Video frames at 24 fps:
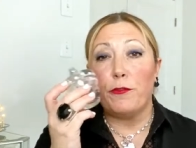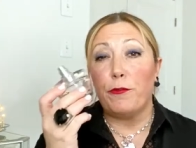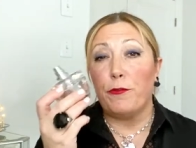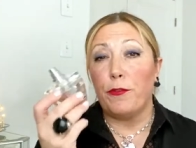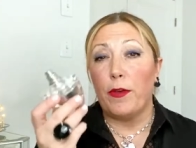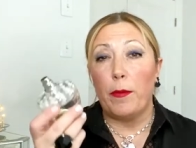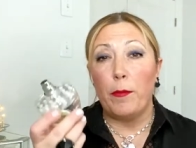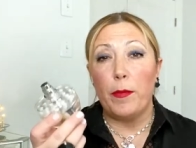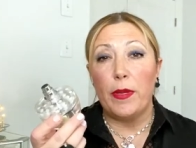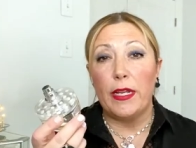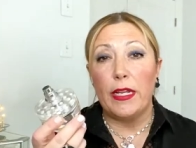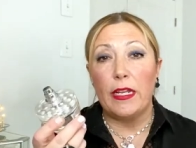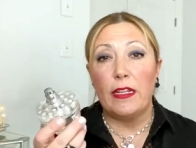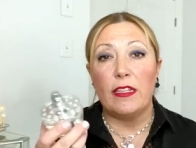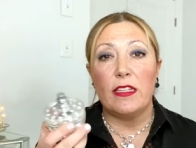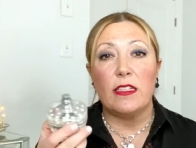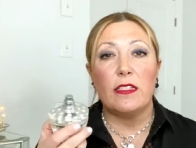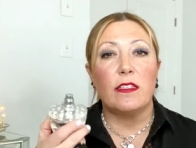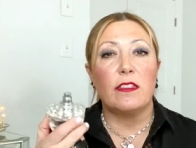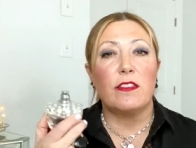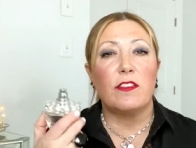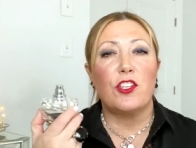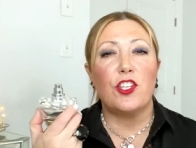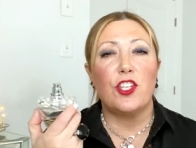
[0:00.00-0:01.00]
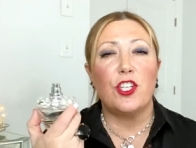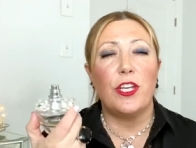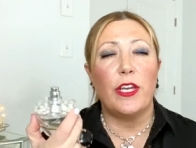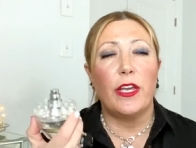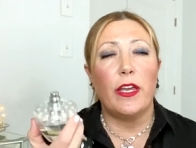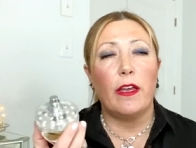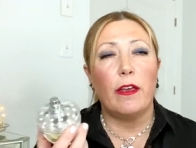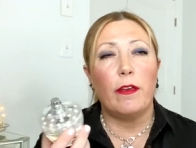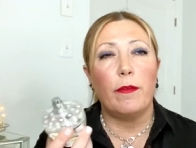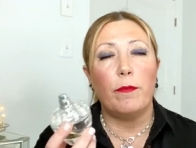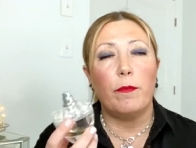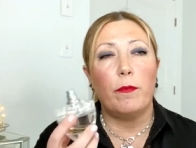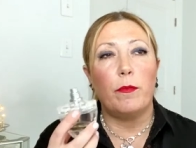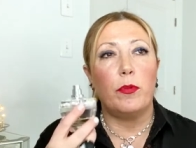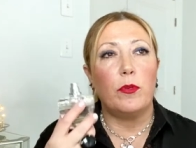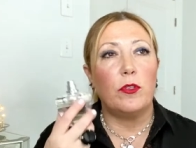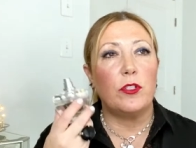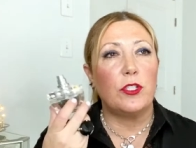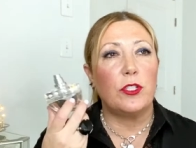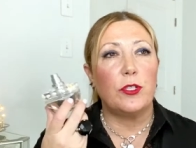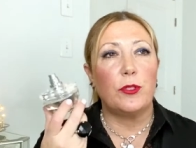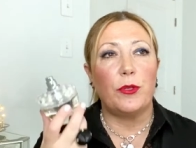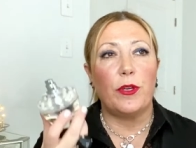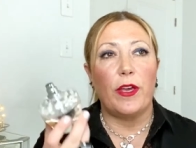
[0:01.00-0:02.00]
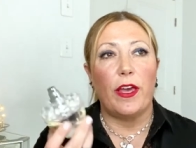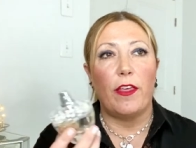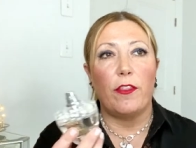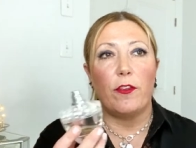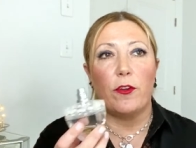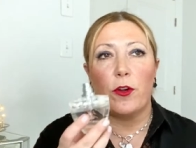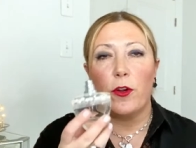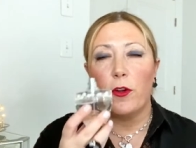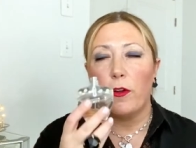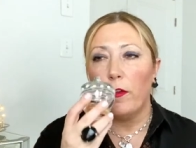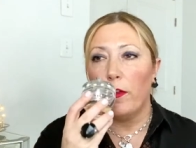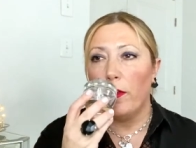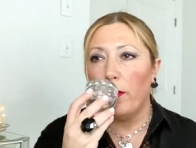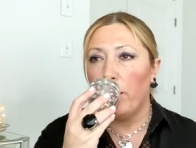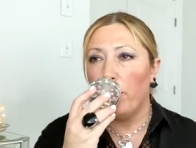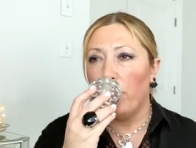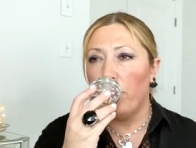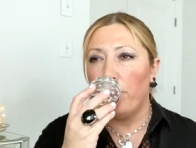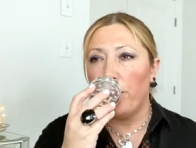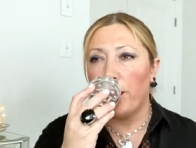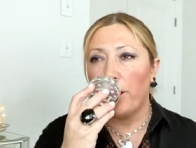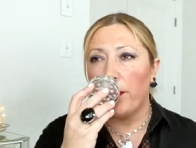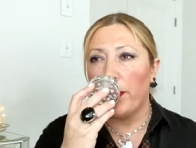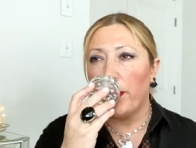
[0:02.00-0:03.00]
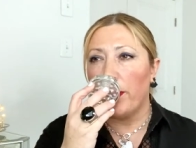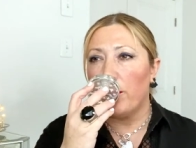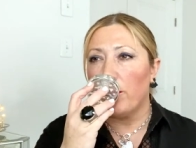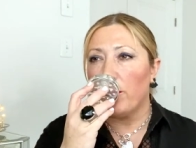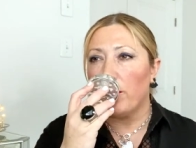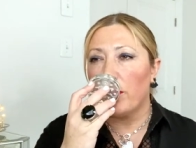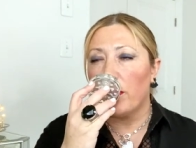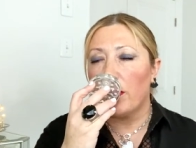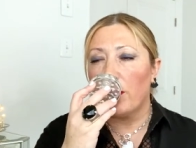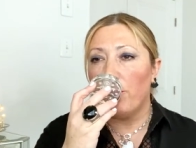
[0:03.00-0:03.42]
feminine this is chic put together very,